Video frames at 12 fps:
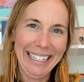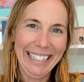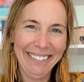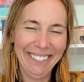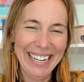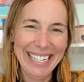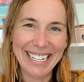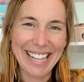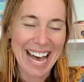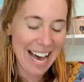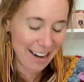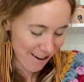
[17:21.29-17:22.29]
of into
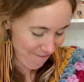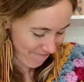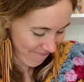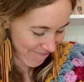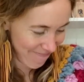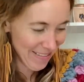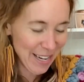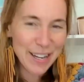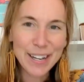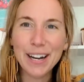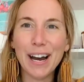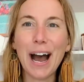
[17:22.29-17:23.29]
that. I'm
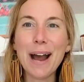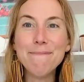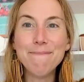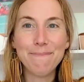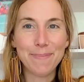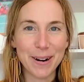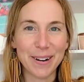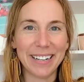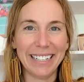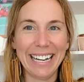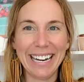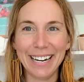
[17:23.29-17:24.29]

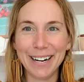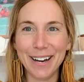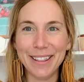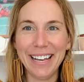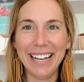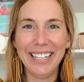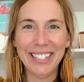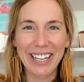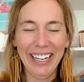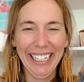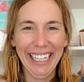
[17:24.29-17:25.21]
percolating on this.